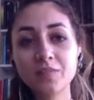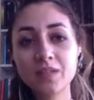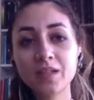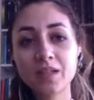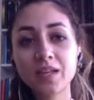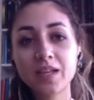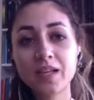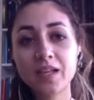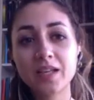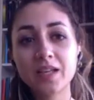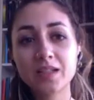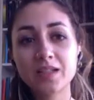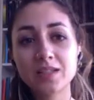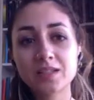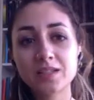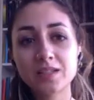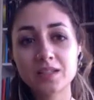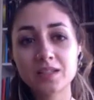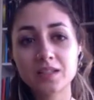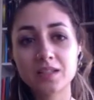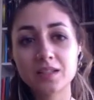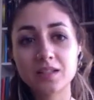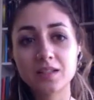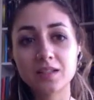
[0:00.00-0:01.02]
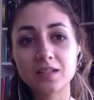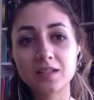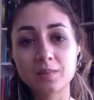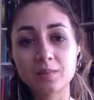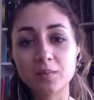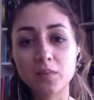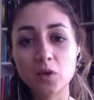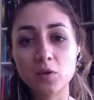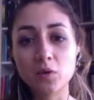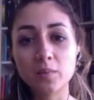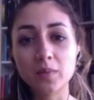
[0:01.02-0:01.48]
is the
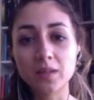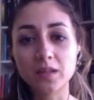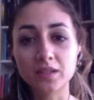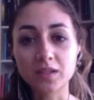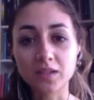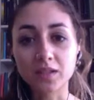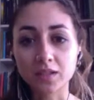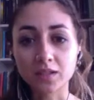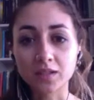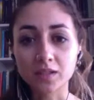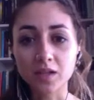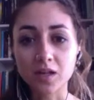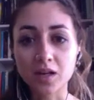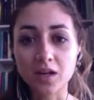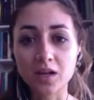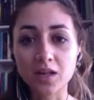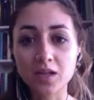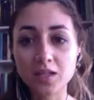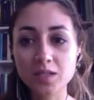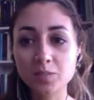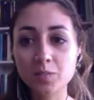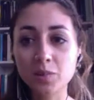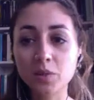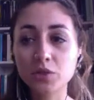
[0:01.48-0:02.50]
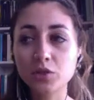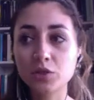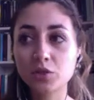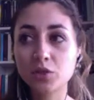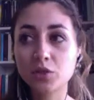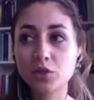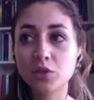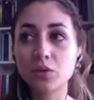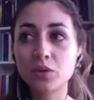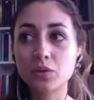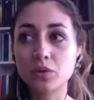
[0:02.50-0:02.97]
moment that the cosmos
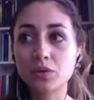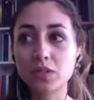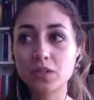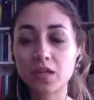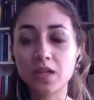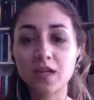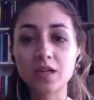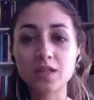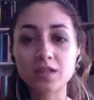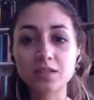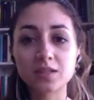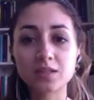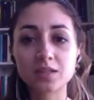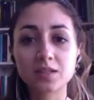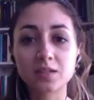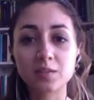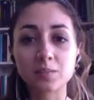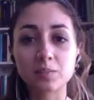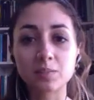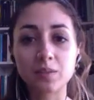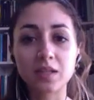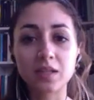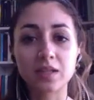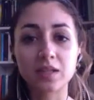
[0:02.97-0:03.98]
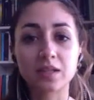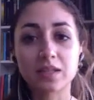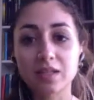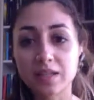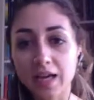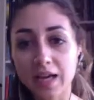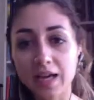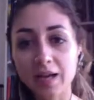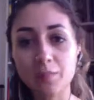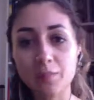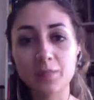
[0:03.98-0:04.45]
chose us to be
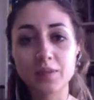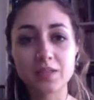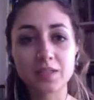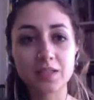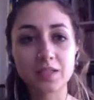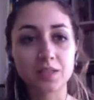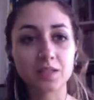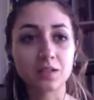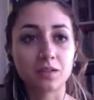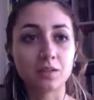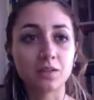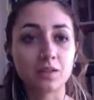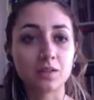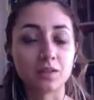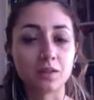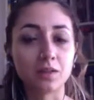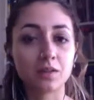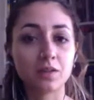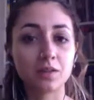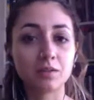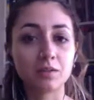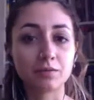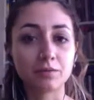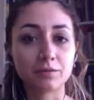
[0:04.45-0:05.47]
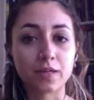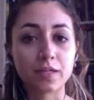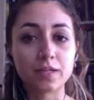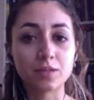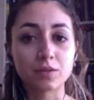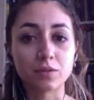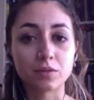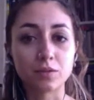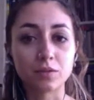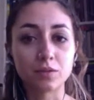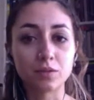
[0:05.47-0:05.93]
that particular
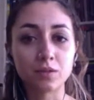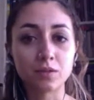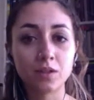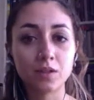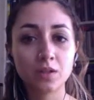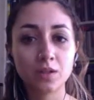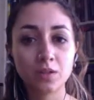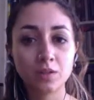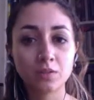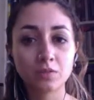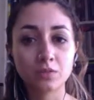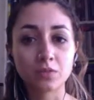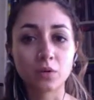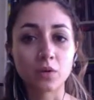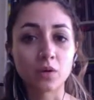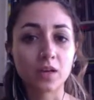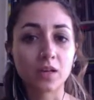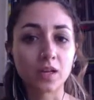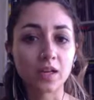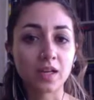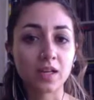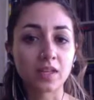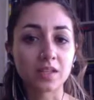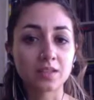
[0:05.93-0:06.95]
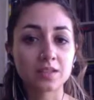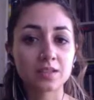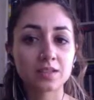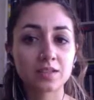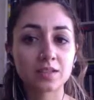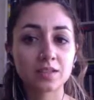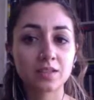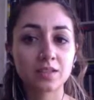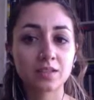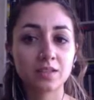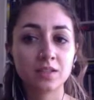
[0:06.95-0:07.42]
vessel for
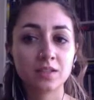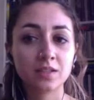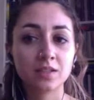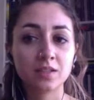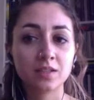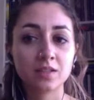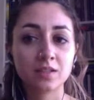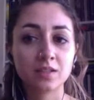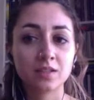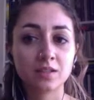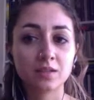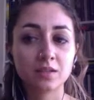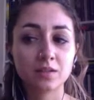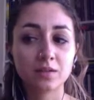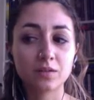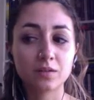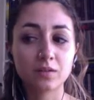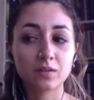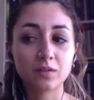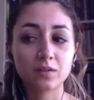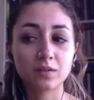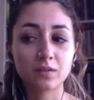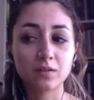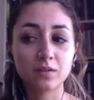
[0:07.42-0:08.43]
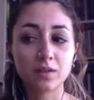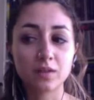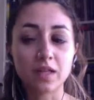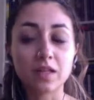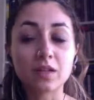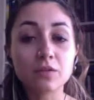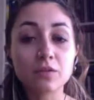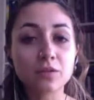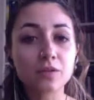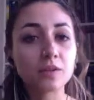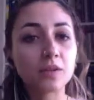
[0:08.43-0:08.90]
its
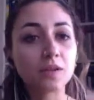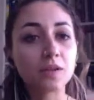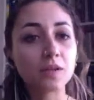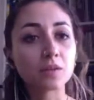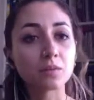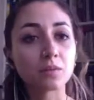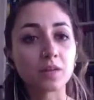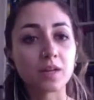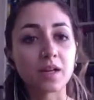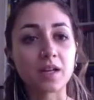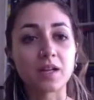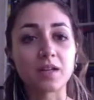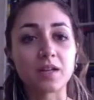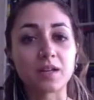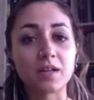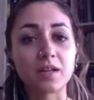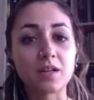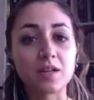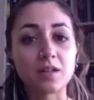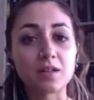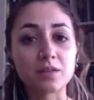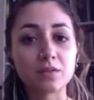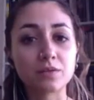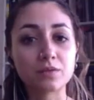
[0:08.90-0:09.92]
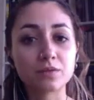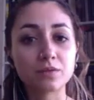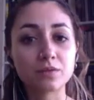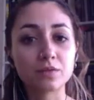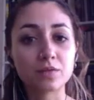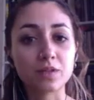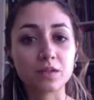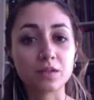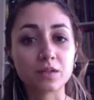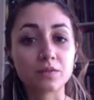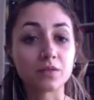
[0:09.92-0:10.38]
infinite array of
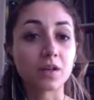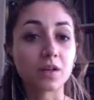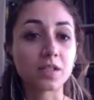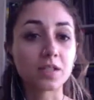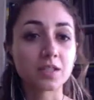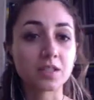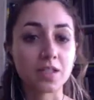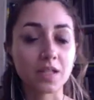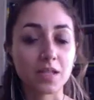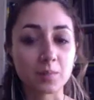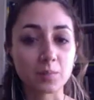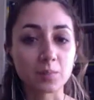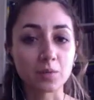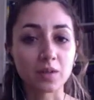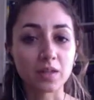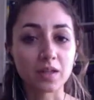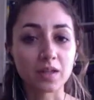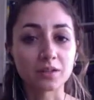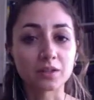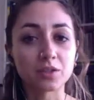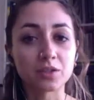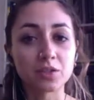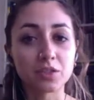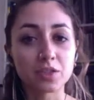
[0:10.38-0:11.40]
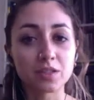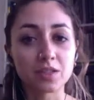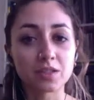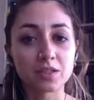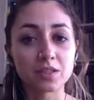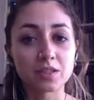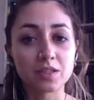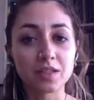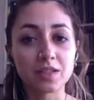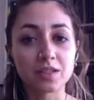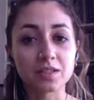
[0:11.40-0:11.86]
archetypal
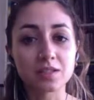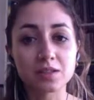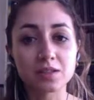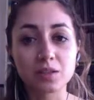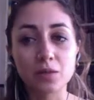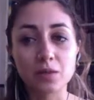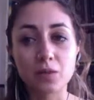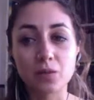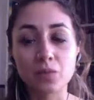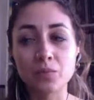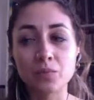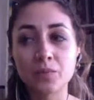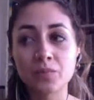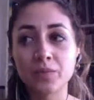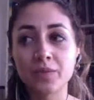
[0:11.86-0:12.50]
energies. And so